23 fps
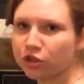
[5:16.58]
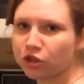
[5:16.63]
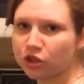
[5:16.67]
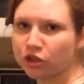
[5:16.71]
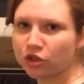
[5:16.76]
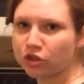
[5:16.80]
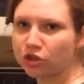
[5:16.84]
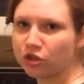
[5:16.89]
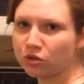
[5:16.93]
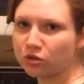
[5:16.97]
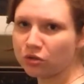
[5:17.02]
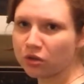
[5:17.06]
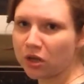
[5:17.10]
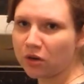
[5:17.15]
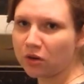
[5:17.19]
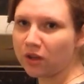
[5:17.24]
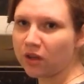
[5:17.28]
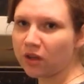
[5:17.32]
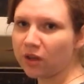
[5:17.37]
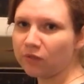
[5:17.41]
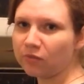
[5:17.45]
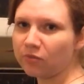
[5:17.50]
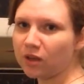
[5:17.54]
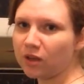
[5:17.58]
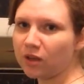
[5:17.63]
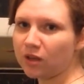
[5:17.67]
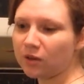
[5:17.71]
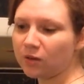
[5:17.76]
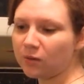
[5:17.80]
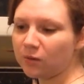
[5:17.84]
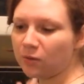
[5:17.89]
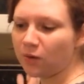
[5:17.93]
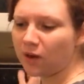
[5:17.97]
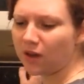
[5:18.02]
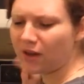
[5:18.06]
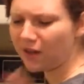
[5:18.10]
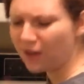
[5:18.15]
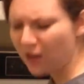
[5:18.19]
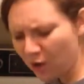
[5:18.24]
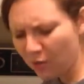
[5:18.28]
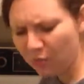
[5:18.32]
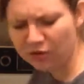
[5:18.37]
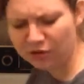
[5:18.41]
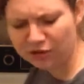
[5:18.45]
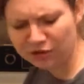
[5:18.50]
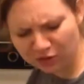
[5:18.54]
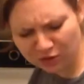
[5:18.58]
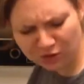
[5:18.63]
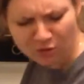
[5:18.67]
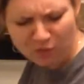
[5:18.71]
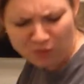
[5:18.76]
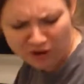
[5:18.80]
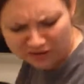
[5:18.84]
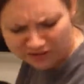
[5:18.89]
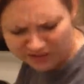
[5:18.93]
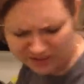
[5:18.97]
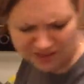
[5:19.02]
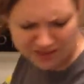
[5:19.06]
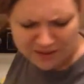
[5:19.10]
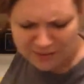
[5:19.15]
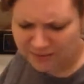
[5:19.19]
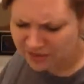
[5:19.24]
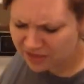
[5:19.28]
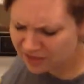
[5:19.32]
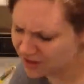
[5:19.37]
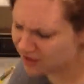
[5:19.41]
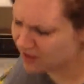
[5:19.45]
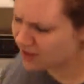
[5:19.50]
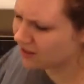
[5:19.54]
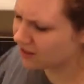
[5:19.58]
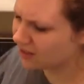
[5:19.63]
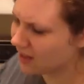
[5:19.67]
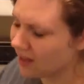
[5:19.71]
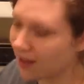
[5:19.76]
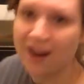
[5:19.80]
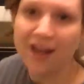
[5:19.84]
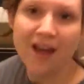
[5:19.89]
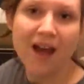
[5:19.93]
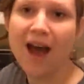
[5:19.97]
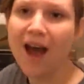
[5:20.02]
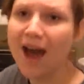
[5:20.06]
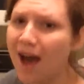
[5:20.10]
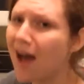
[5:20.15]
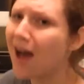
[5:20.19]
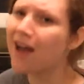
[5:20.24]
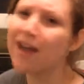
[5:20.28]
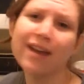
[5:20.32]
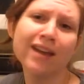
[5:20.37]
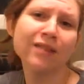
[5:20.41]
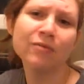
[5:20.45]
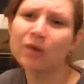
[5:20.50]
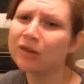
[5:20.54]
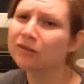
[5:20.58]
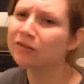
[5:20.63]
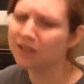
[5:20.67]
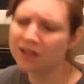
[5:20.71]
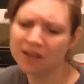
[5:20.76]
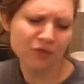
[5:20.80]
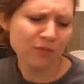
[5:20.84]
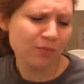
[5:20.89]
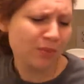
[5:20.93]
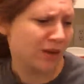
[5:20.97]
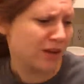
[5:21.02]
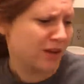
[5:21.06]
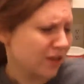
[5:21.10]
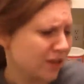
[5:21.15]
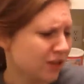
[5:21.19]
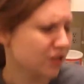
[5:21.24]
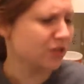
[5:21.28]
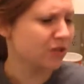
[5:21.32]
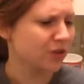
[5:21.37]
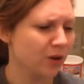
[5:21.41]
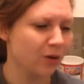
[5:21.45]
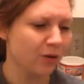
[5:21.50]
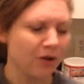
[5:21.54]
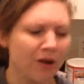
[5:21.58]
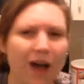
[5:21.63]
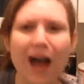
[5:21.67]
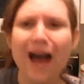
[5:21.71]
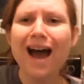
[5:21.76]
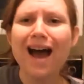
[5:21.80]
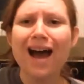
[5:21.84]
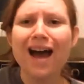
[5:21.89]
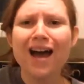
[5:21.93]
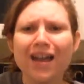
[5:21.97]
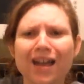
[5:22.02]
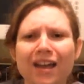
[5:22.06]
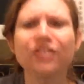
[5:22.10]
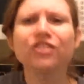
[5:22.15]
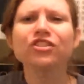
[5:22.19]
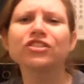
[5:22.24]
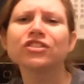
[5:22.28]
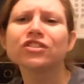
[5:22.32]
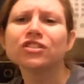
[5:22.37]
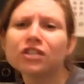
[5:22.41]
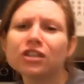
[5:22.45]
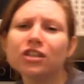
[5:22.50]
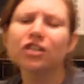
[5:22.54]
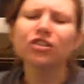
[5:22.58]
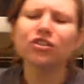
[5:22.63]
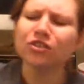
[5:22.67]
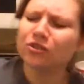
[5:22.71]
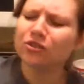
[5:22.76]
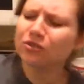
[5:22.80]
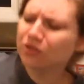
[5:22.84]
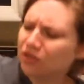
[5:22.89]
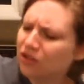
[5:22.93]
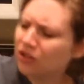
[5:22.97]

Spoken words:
just you don't give me away. But you want something that I will never be, so I just need you